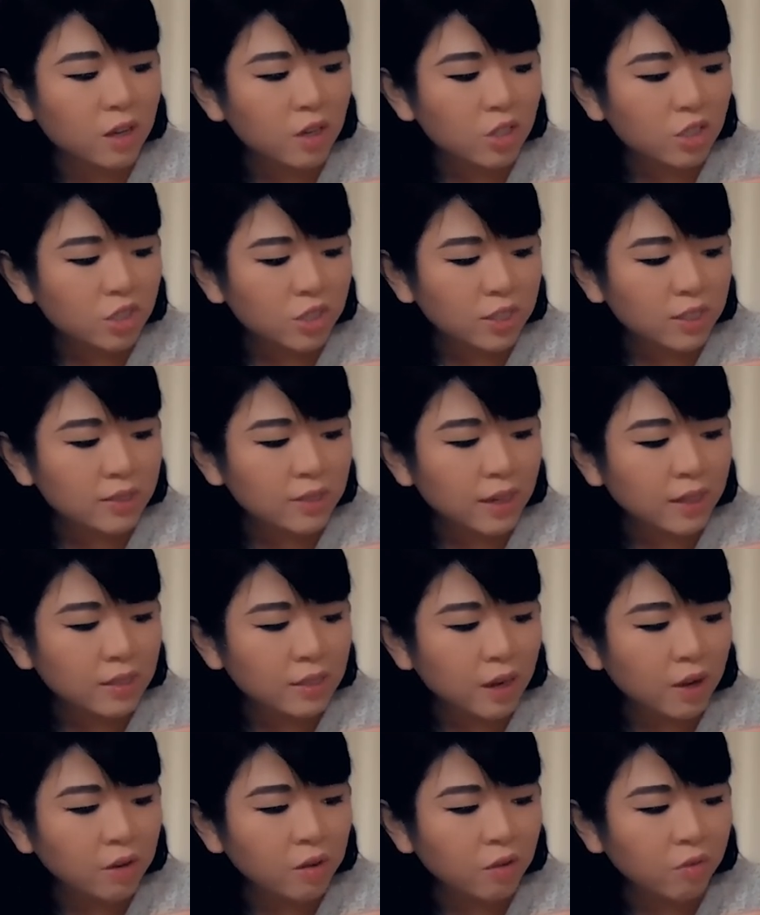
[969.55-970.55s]
She sat
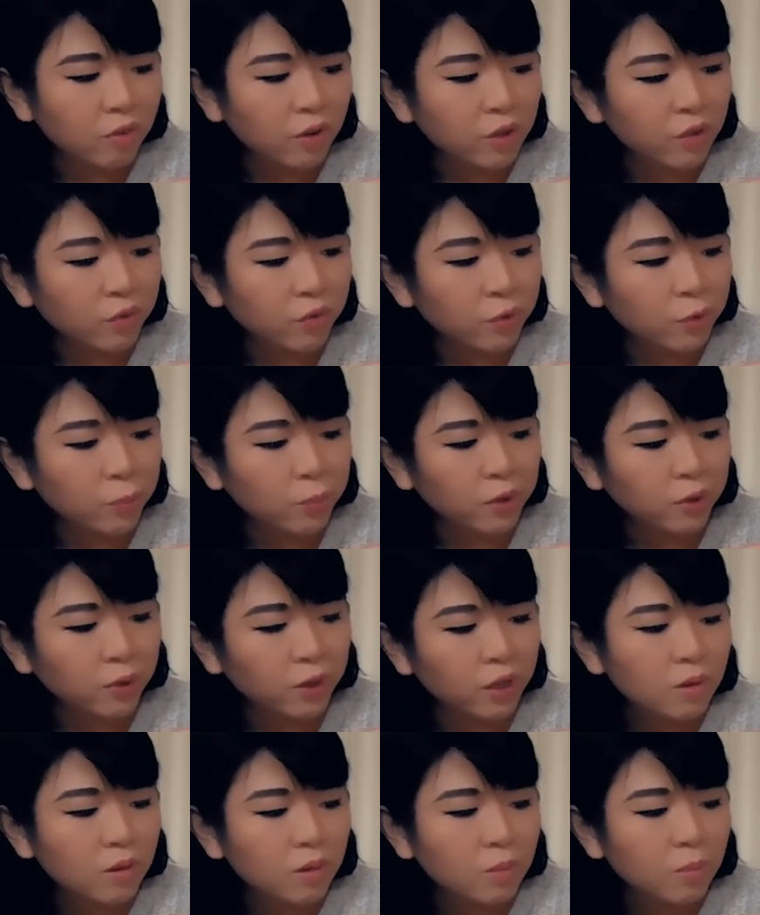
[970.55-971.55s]
down in front of her
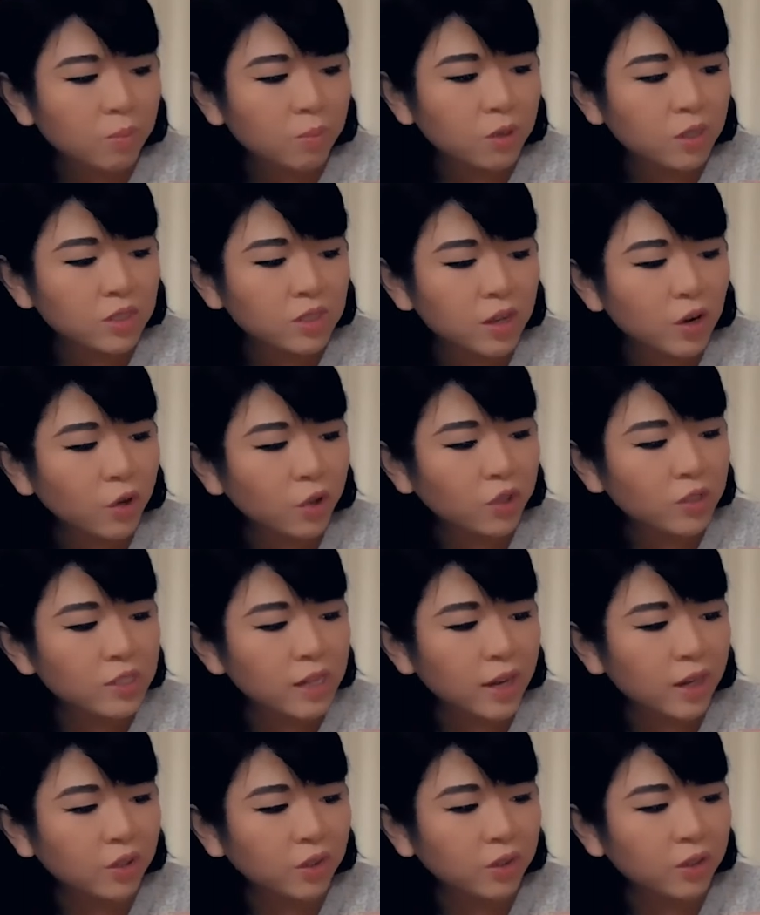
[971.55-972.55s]
mirror, brushed out her
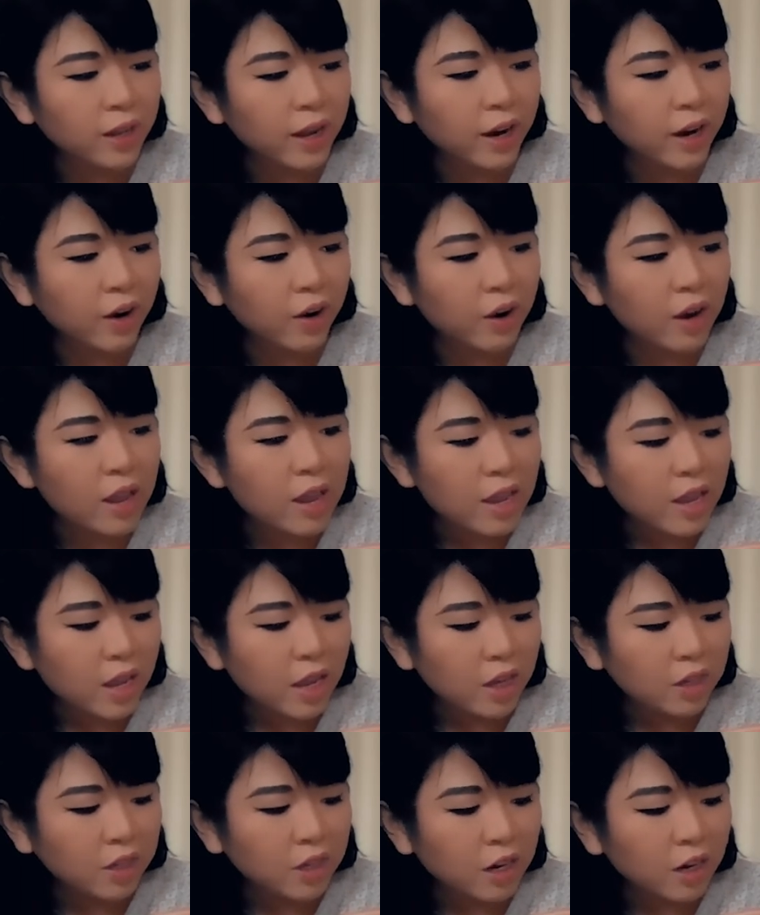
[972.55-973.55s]
tangled hair,
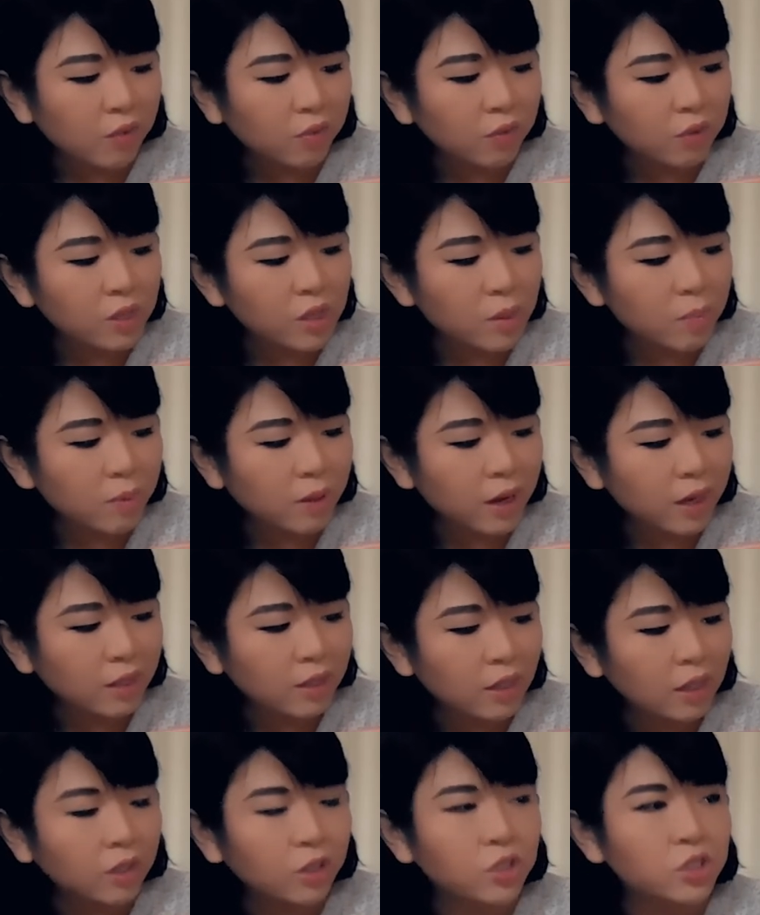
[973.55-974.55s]
and carefully applied
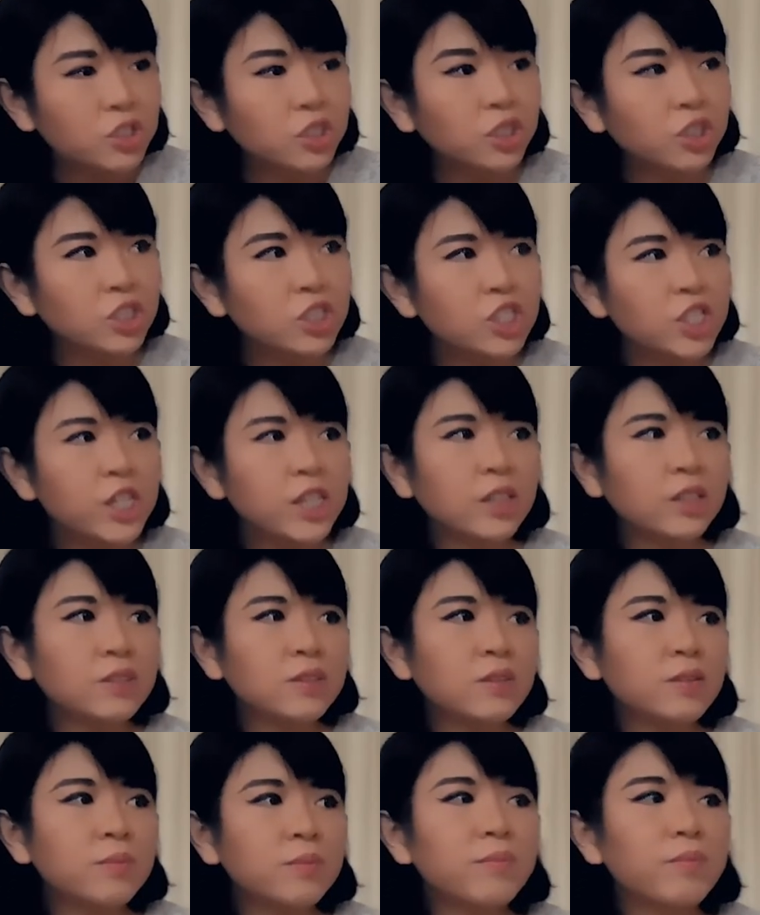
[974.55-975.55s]
color to her
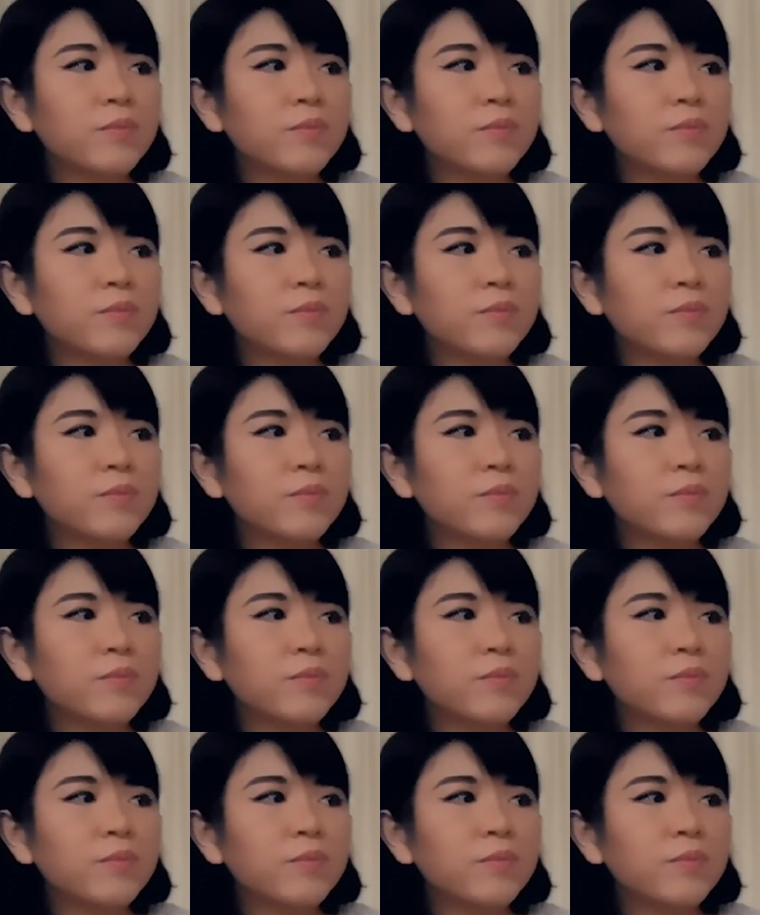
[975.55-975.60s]
cheeks.